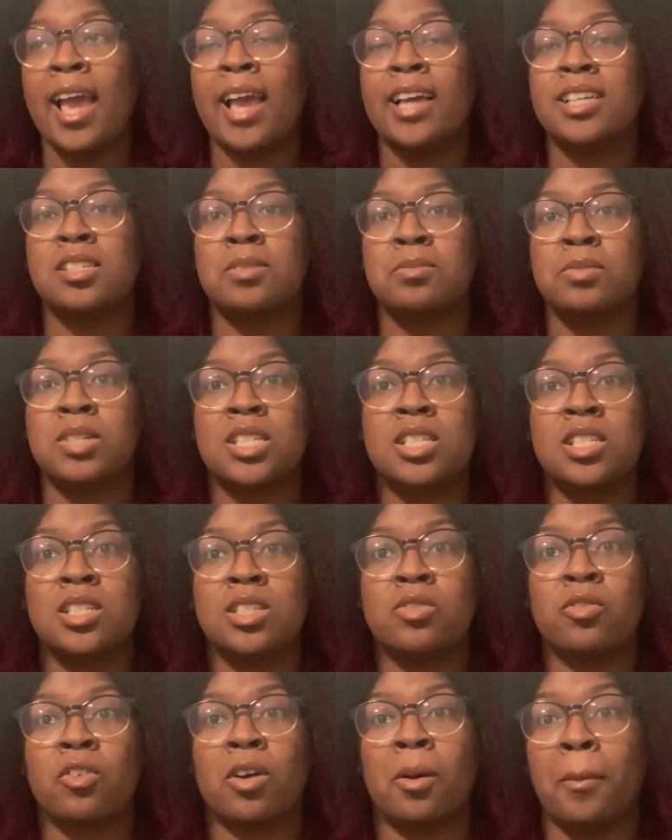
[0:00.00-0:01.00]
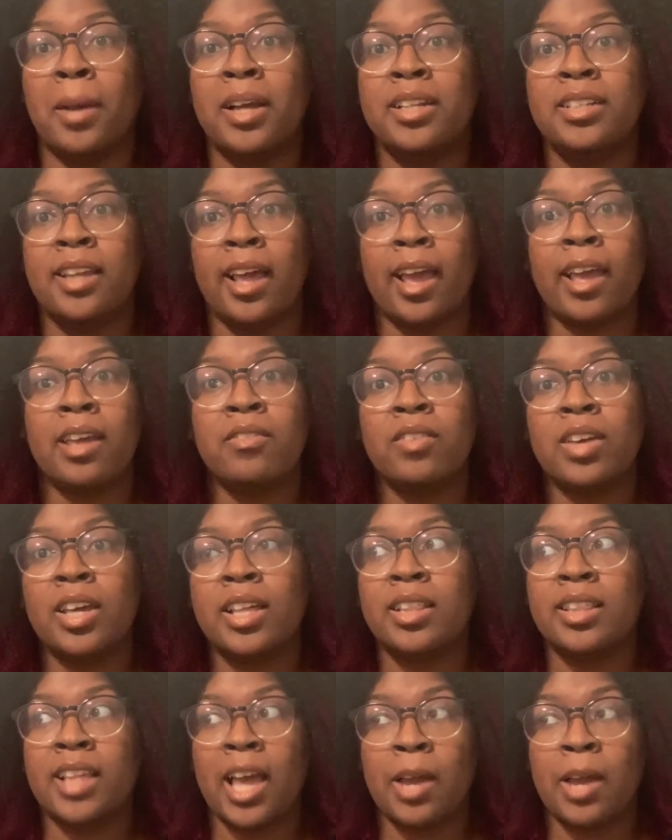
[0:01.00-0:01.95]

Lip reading: and some distance from David,